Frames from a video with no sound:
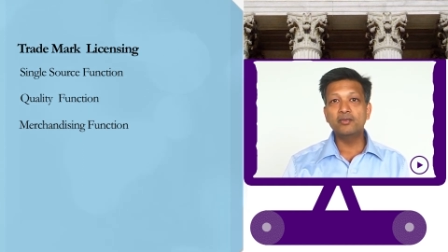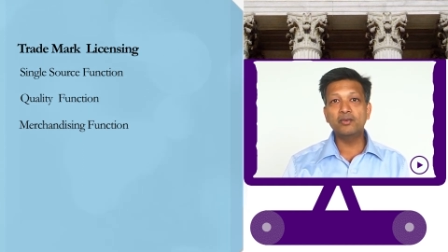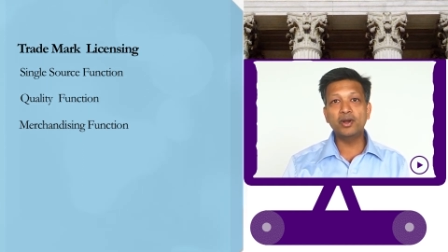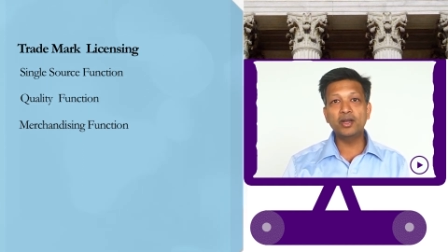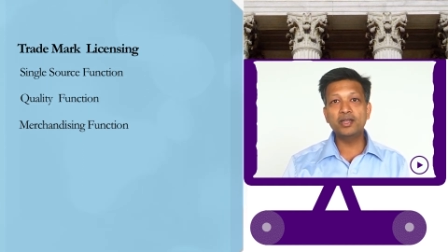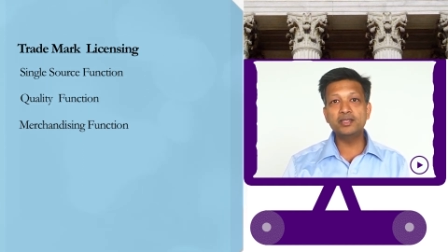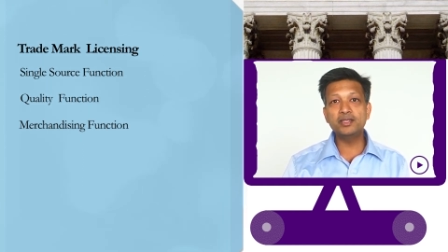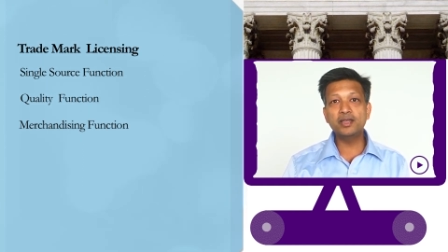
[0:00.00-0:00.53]

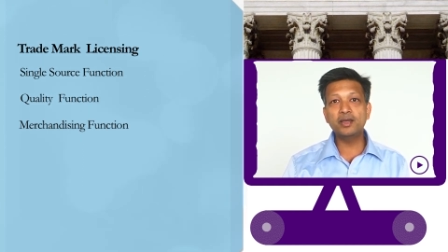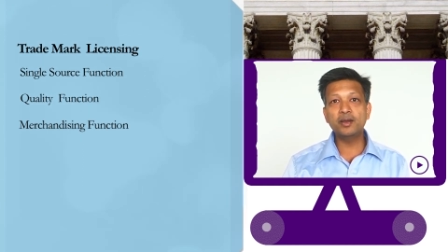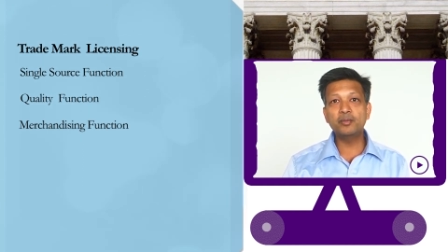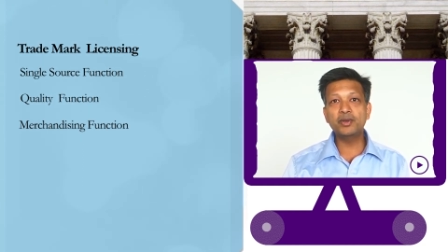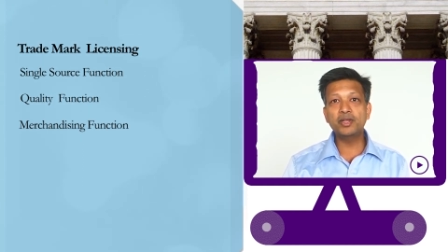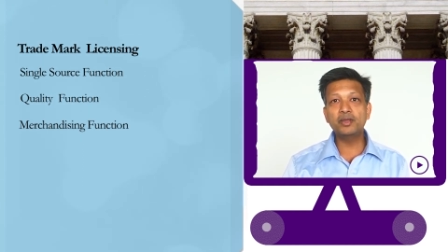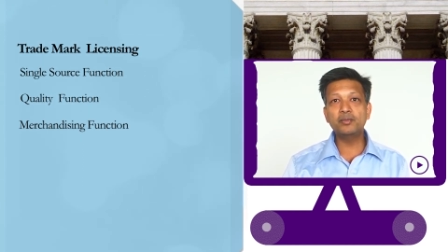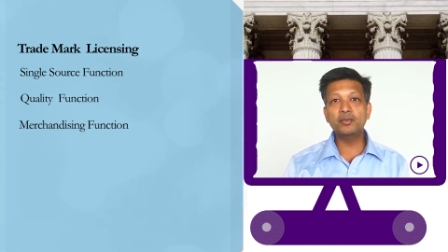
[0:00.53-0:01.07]
Walt Disney
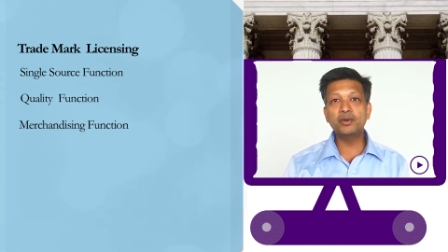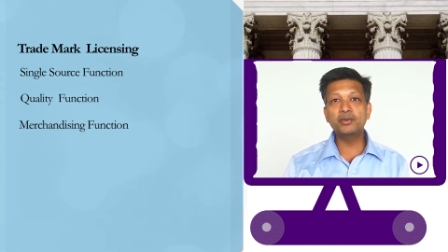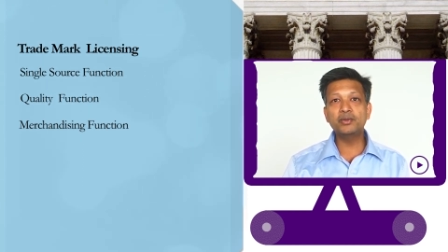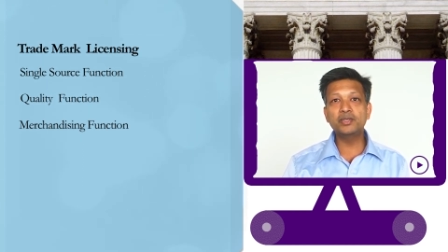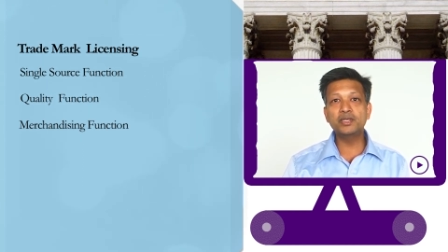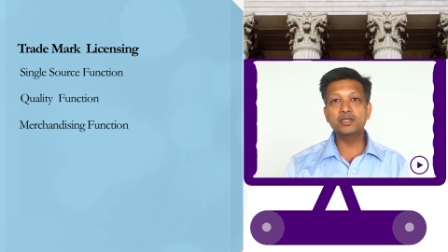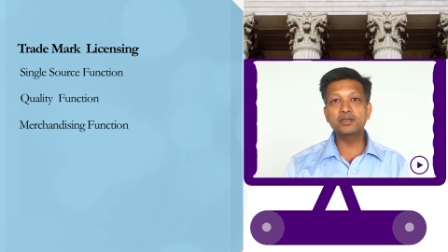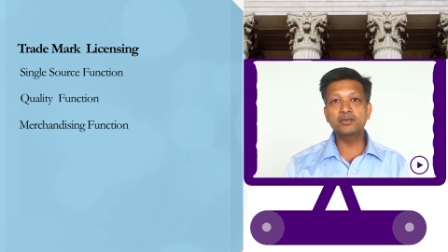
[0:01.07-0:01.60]
Company
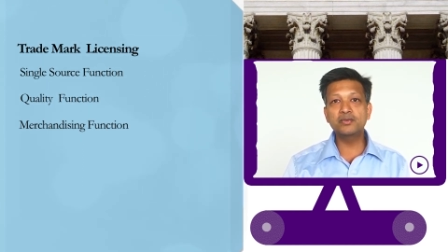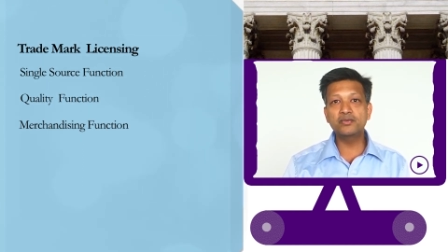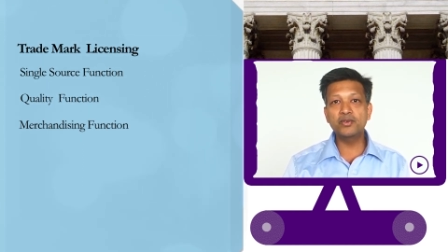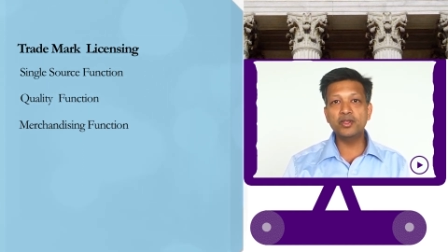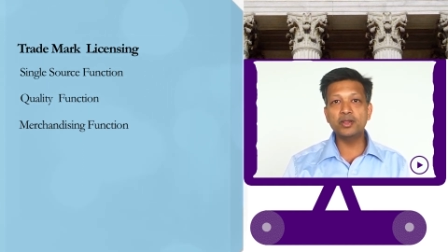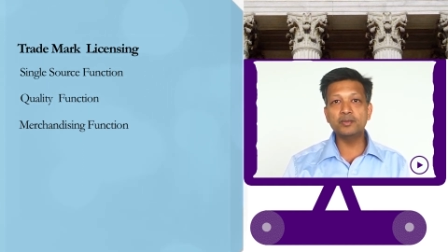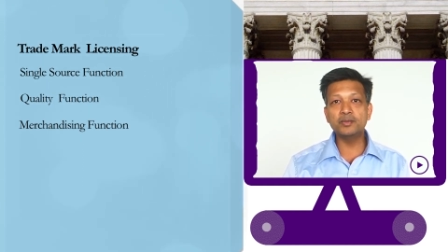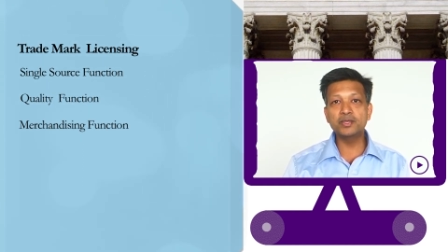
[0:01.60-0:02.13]
produces
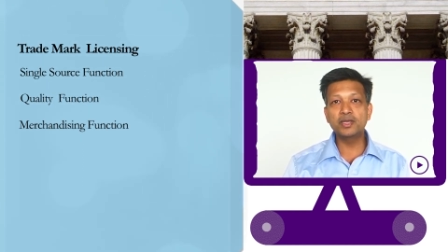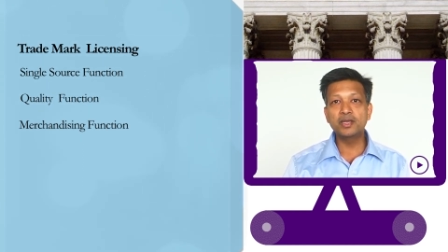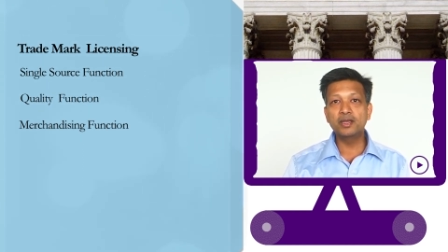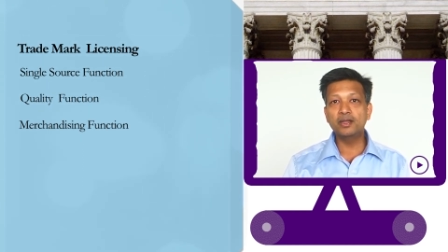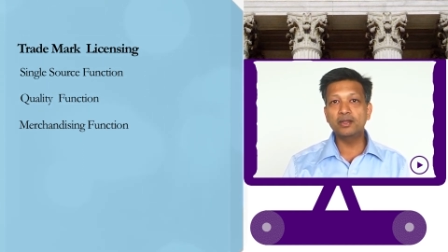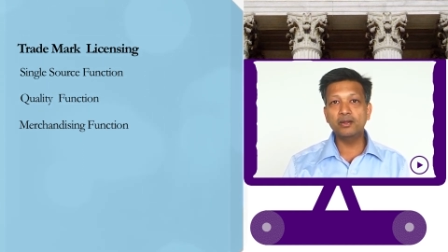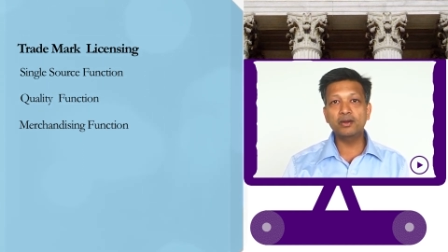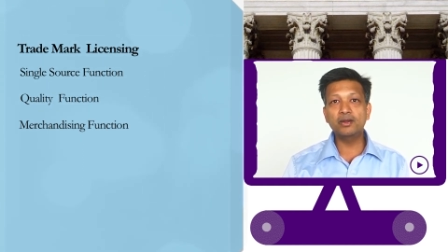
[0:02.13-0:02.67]
films,
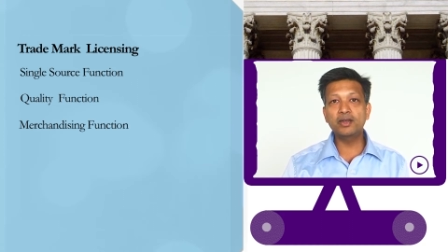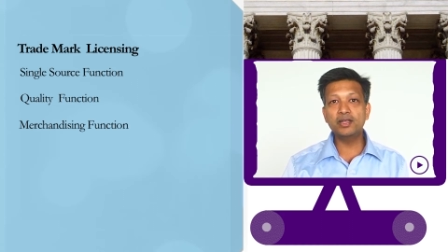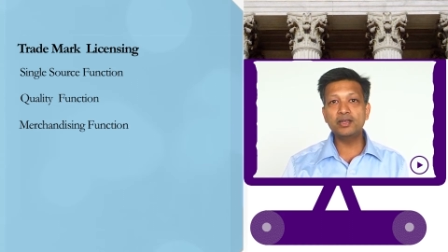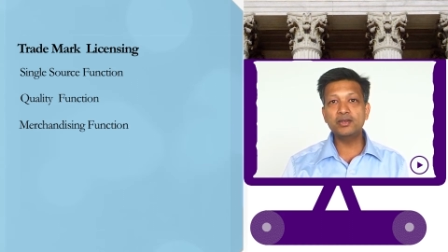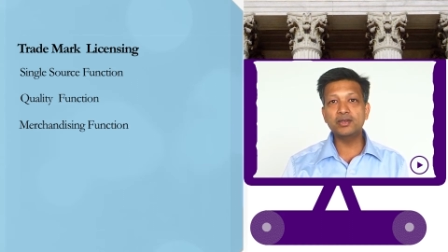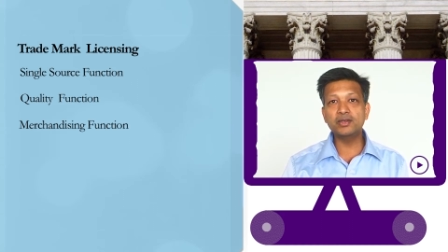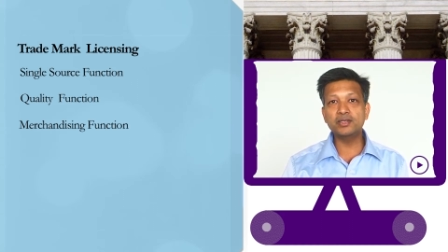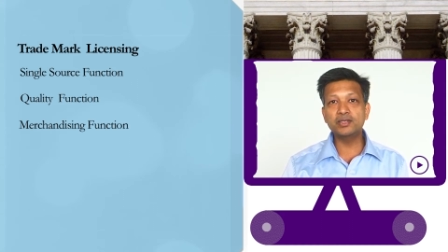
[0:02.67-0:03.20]
not
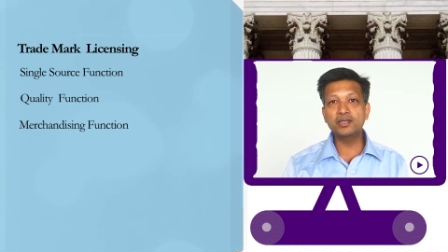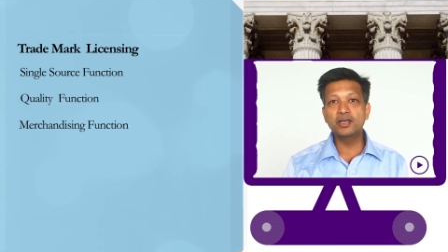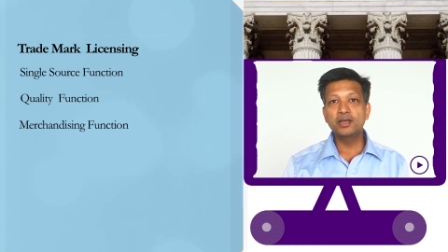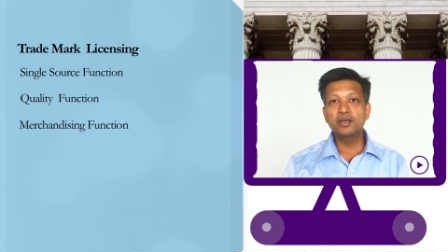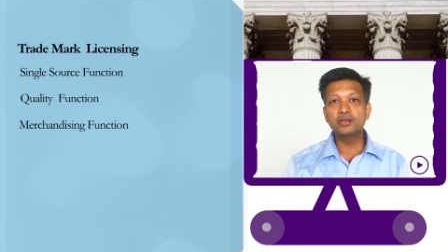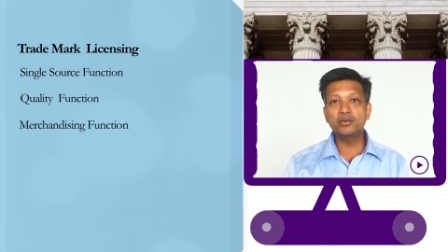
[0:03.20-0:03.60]
t-shirts.